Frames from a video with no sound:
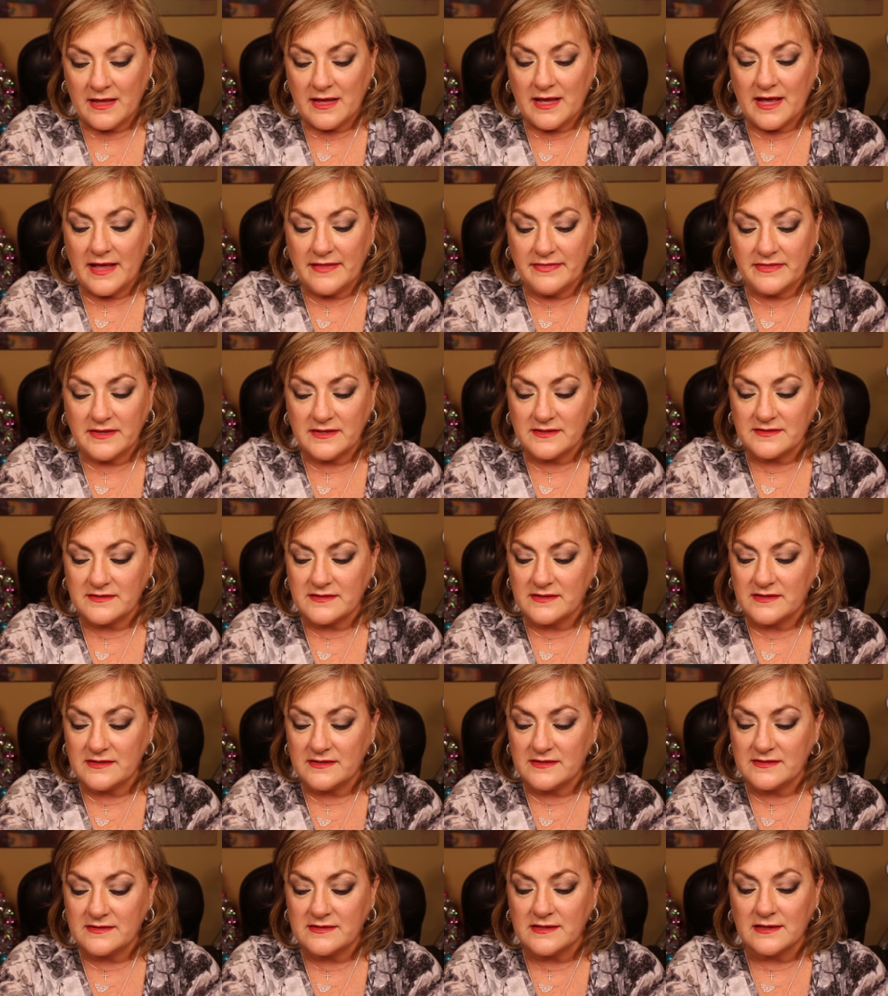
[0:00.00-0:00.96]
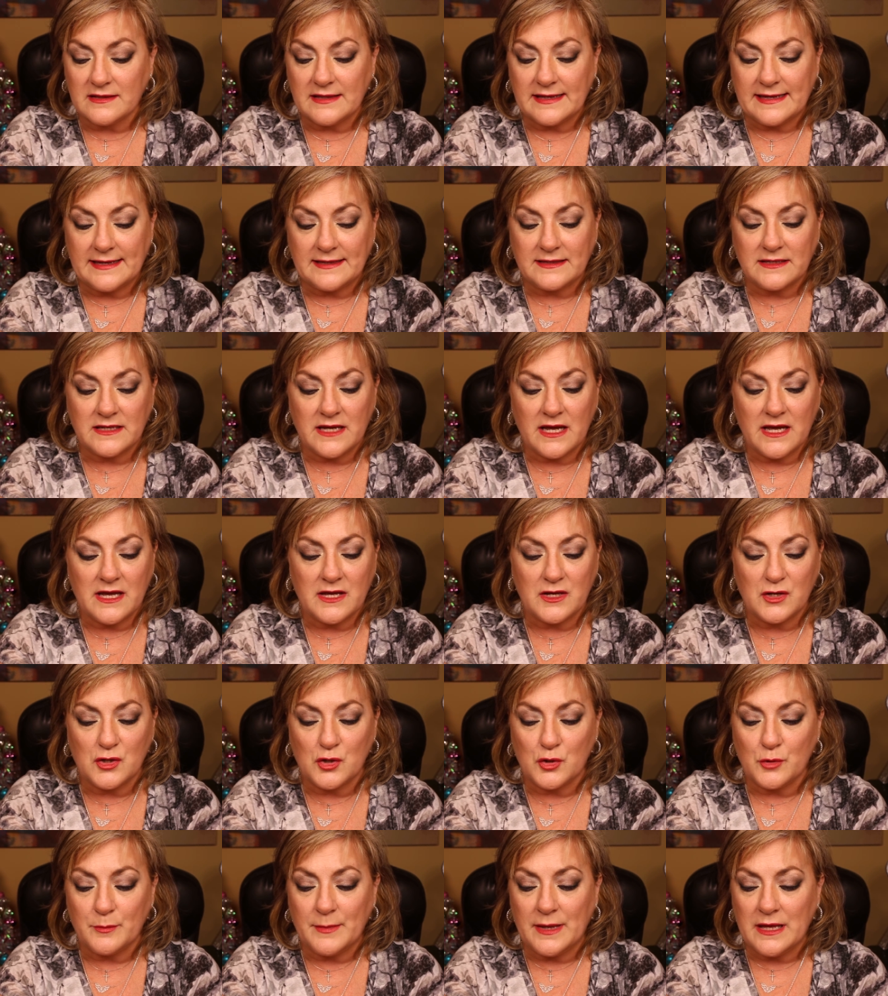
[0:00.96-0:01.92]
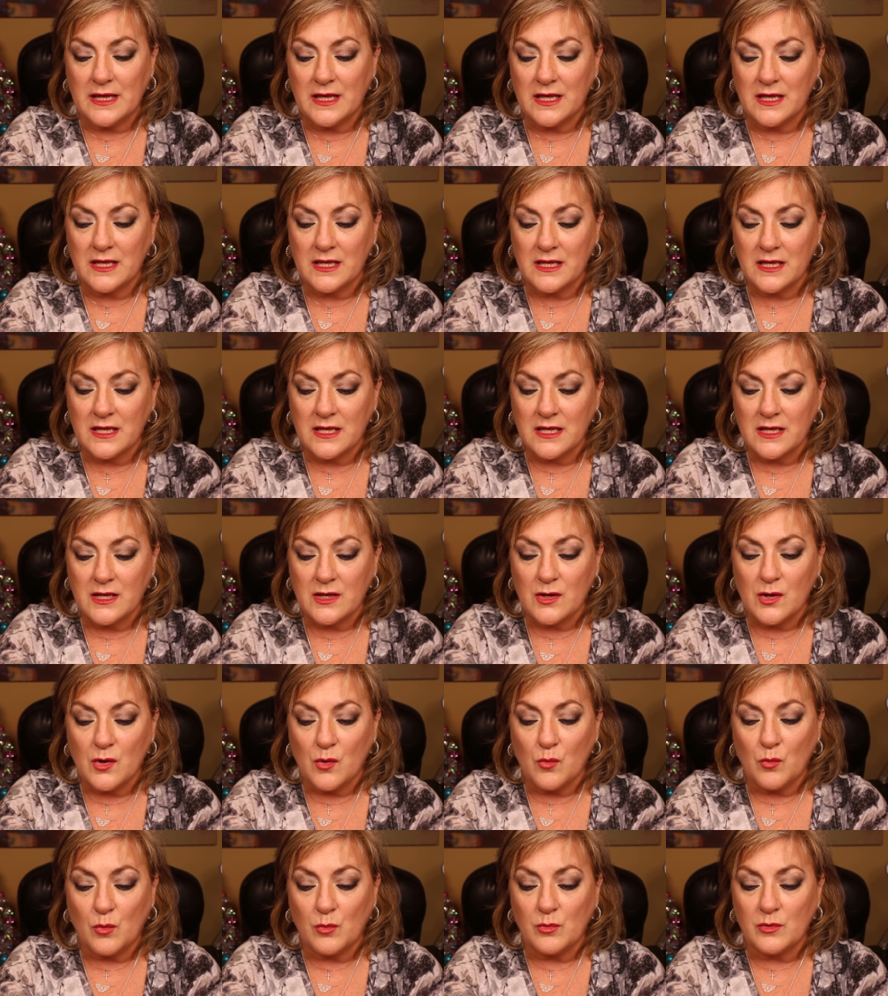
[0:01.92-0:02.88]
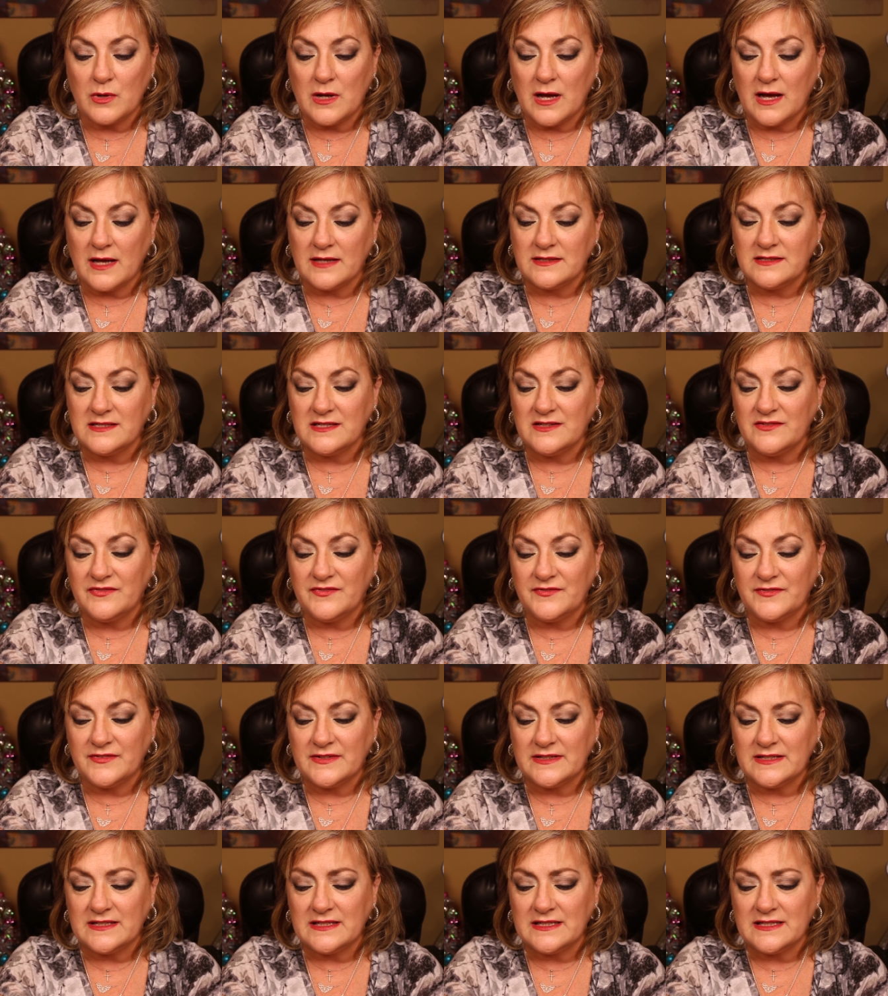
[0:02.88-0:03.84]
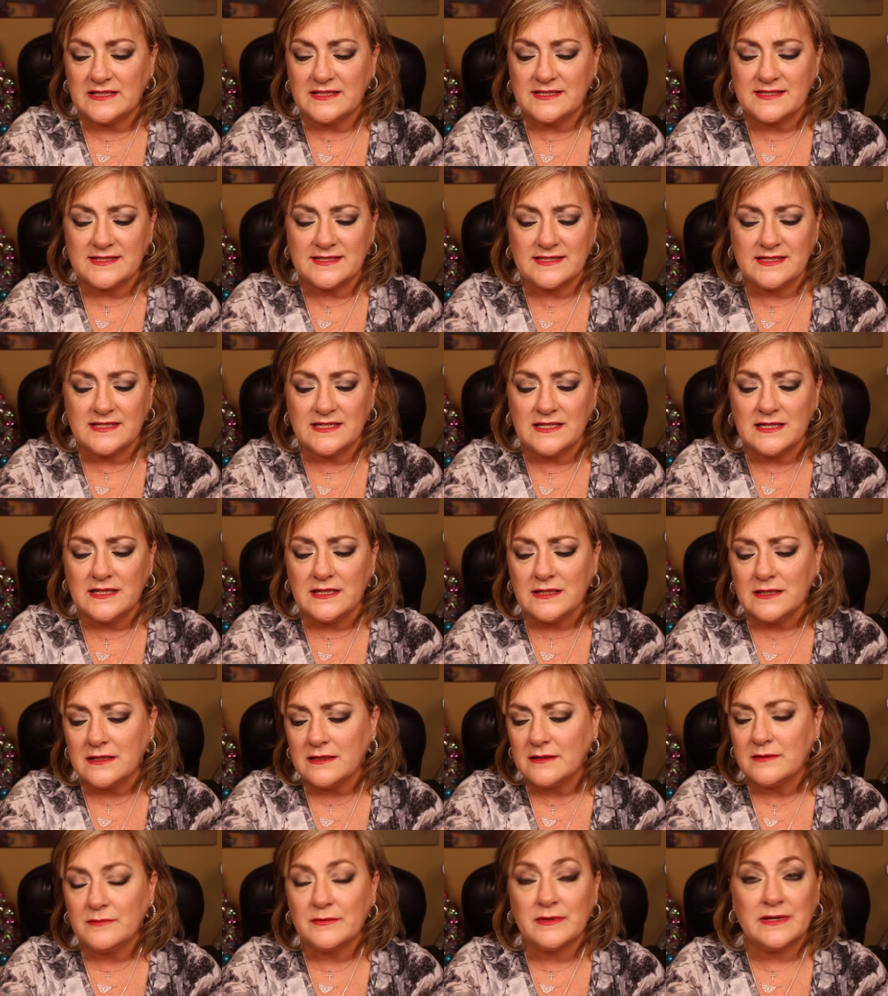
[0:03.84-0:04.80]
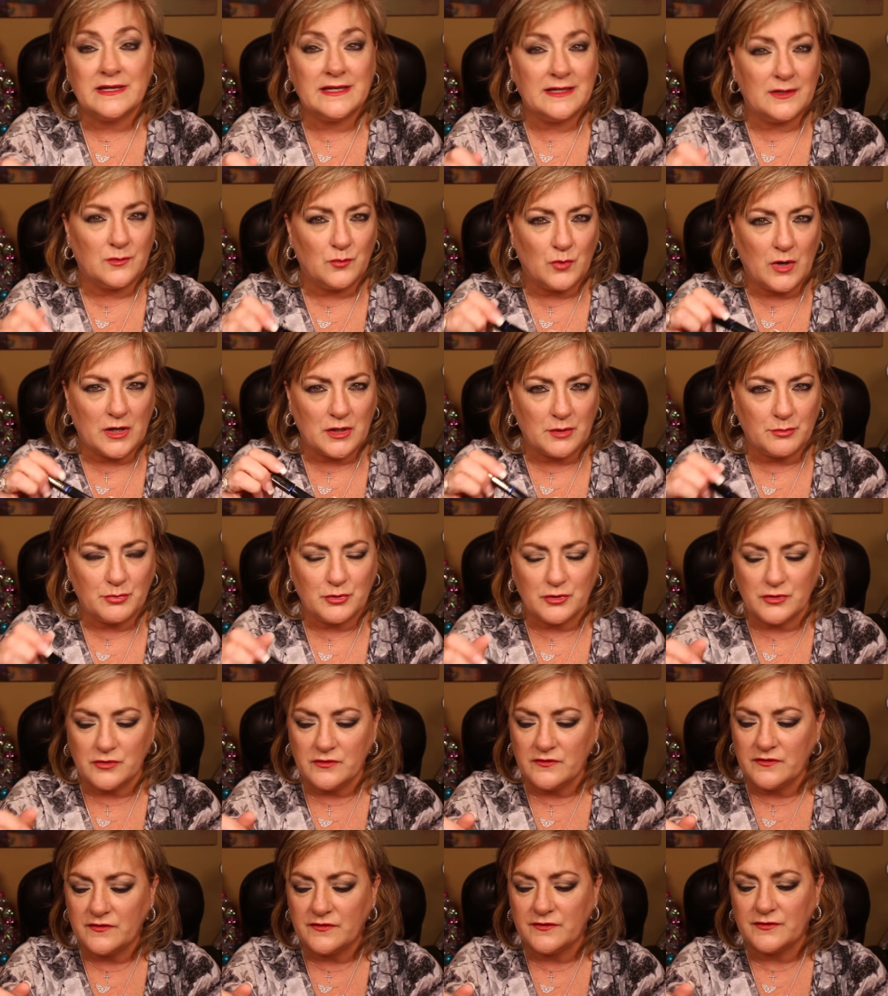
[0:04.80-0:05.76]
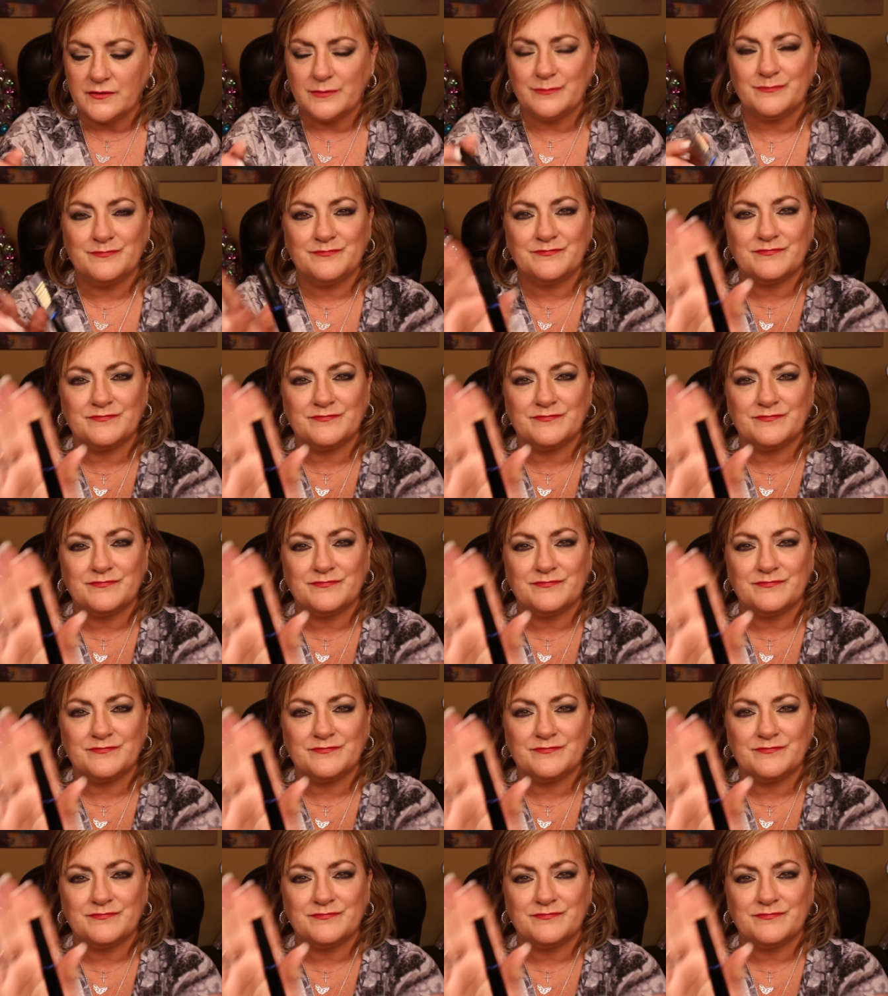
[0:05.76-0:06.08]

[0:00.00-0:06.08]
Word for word: And this is the Lancome uh, Définicils in waterproof.